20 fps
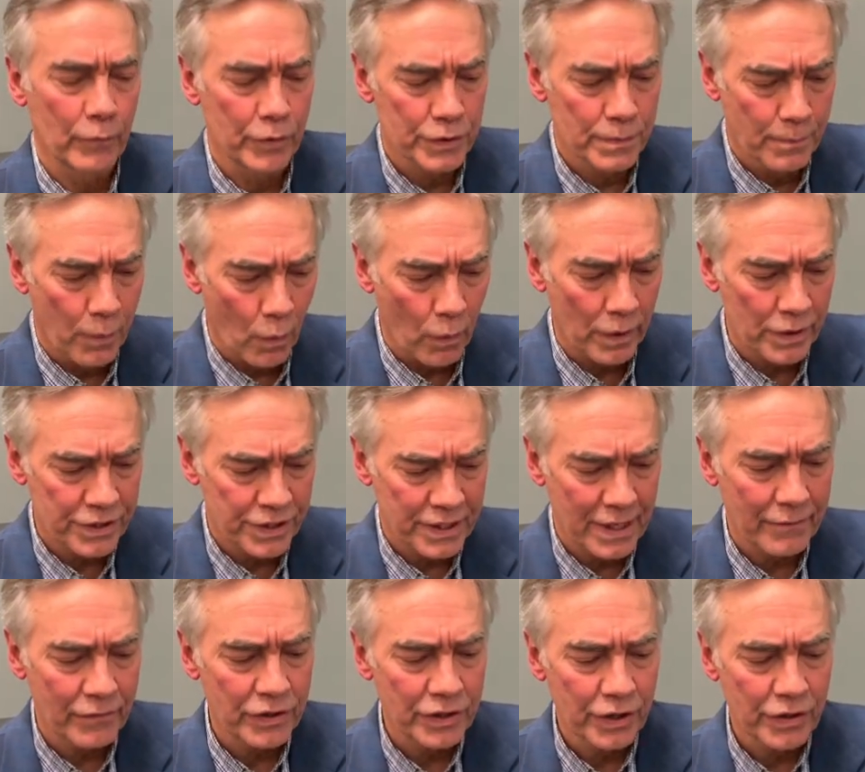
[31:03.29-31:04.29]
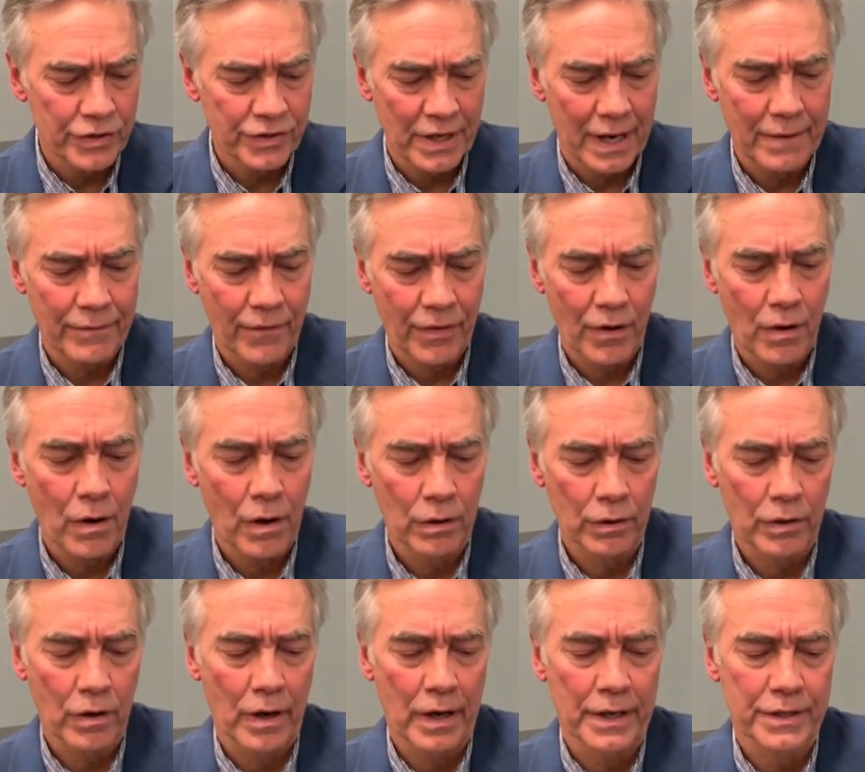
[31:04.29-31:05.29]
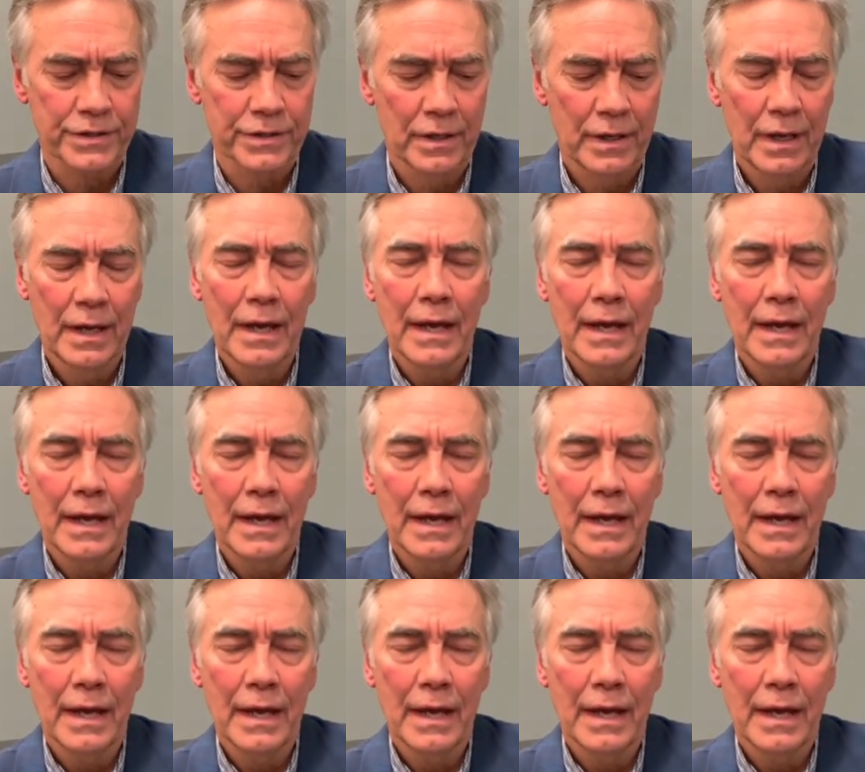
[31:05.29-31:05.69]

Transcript: was born seven years after the Holocaust